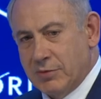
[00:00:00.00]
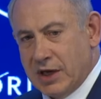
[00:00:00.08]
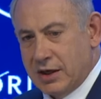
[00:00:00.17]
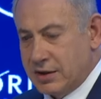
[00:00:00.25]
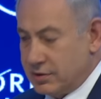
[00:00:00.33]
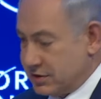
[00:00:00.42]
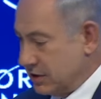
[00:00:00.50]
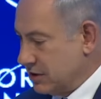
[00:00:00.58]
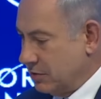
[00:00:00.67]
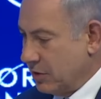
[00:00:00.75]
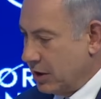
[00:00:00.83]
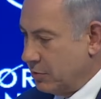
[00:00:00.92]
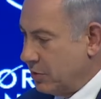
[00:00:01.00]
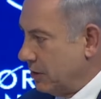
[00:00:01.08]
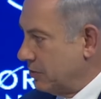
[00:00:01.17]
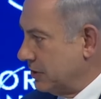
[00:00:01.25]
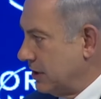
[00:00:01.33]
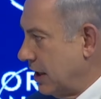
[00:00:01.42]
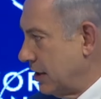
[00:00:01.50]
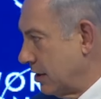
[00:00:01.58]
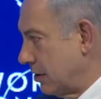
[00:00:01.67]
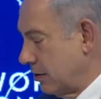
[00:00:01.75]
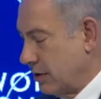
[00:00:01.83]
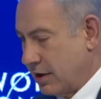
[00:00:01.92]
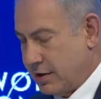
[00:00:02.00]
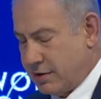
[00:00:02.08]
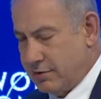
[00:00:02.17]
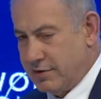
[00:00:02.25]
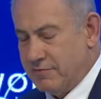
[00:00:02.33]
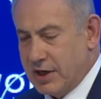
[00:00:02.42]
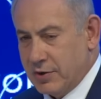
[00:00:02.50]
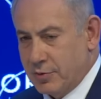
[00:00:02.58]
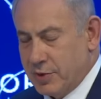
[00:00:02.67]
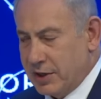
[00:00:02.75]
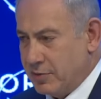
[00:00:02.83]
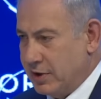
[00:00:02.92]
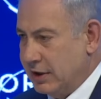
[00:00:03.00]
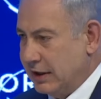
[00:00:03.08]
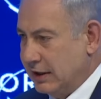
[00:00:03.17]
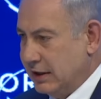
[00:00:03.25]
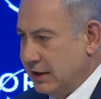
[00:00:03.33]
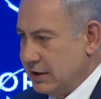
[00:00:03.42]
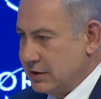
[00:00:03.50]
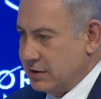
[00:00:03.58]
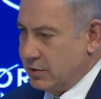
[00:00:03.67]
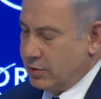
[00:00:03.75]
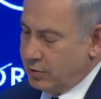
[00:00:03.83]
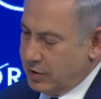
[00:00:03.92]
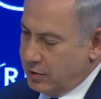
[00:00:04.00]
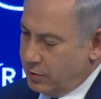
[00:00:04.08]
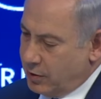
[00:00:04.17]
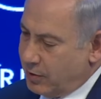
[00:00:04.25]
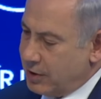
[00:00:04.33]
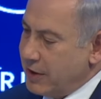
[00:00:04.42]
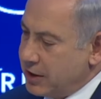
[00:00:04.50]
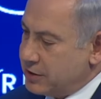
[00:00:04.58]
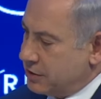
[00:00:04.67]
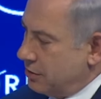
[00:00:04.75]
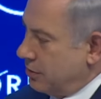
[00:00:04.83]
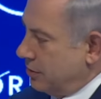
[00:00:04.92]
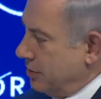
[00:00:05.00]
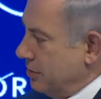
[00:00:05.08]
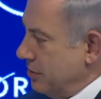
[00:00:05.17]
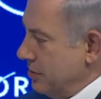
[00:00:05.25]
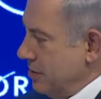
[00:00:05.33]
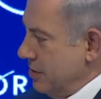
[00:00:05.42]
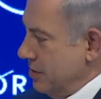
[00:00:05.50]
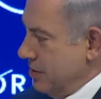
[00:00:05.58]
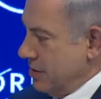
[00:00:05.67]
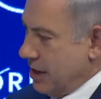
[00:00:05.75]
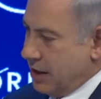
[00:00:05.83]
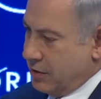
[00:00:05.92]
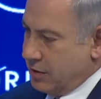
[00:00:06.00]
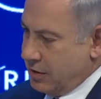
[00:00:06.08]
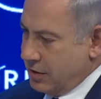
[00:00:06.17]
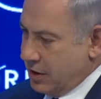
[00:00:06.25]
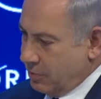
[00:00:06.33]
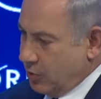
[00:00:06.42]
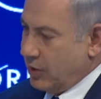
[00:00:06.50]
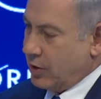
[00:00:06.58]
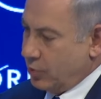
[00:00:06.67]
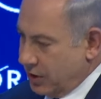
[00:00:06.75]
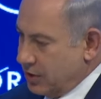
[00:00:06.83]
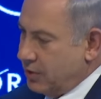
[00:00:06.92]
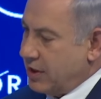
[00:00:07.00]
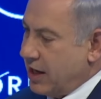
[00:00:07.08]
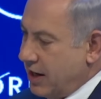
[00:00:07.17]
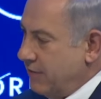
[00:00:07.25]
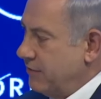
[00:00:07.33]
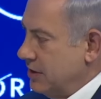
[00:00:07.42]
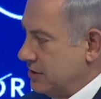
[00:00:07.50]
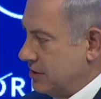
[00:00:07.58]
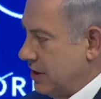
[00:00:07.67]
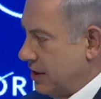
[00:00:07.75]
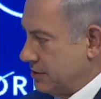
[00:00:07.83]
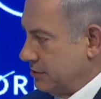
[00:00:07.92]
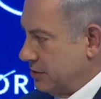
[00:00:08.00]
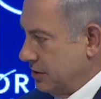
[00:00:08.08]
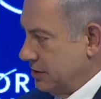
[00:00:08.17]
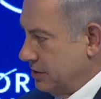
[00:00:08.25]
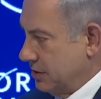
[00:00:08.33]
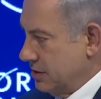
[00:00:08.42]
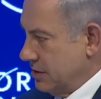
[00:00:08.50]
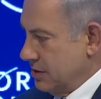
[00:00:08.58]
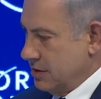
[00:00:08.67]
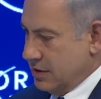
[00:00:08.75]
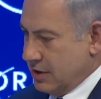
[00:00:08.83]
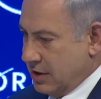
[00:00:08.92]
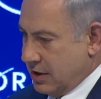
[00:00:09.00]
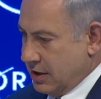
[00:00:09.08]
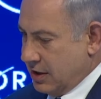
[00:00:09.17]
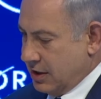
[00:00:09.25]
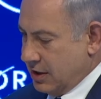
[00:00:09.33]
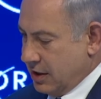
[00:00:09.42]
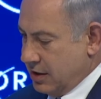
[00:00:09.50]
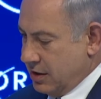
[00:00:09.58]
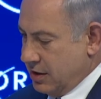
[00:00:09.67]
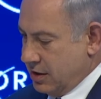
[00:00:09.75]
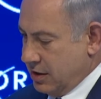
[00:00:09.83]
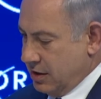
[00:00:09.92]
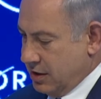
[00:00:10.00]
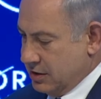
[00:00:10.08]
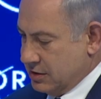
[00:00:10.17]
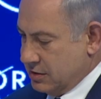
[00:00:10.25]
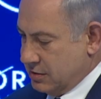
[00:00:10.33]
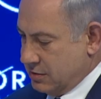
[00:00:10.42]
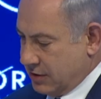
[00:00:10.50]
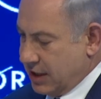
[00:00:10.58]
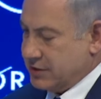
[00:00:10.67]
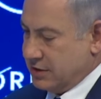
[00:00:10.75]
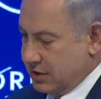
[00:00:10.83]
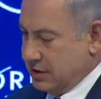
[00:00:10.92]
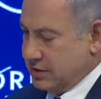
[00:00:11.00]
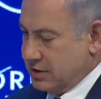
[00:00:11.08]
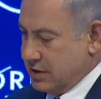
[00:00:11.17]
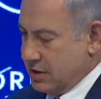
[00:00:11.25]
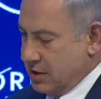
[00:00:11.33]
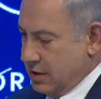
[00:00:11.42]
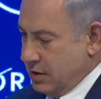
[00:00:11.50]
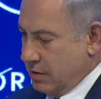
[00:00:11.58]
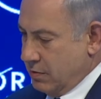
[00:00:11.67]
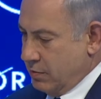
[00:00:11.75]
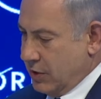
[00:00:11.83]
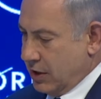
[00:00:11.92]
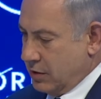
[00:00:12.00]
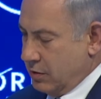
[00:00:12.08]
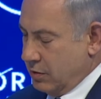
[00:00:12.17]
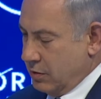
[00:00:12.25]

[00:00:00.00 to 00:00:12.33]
million or 60 million people died, including a third of my own people. So we, we want to make sure that, number one, we don't have these casualties uh, and these tragedies. But